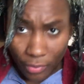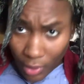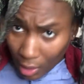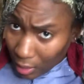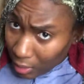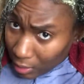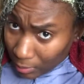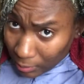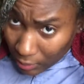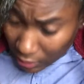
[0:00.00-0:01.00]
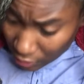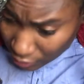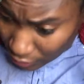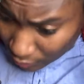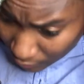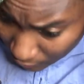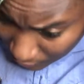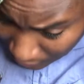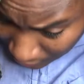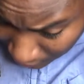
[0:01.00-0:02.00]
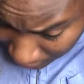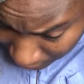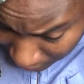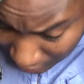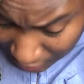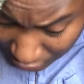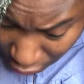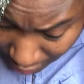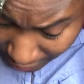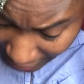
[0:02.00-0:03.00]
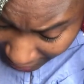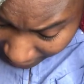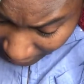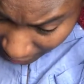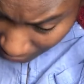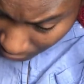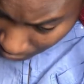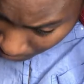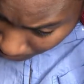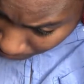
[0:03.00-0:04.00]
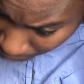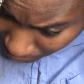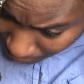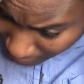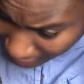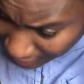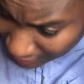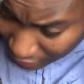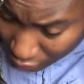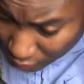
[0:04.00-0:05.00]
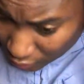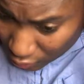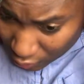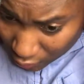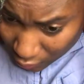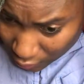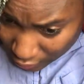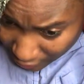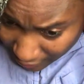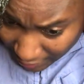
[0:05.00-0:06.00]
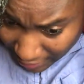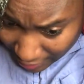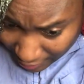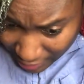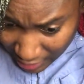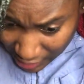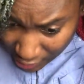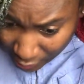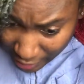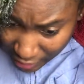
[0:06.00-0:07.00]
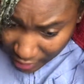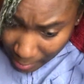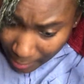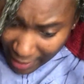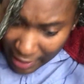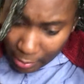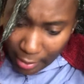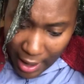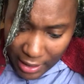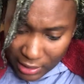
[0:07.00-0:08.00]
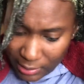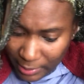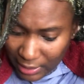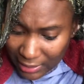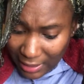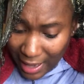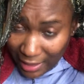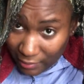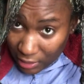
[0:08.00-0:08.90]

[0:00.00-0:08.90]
can use, things that you already have at home, but things that you can use on your hair, rather than buying products. Because a lot of these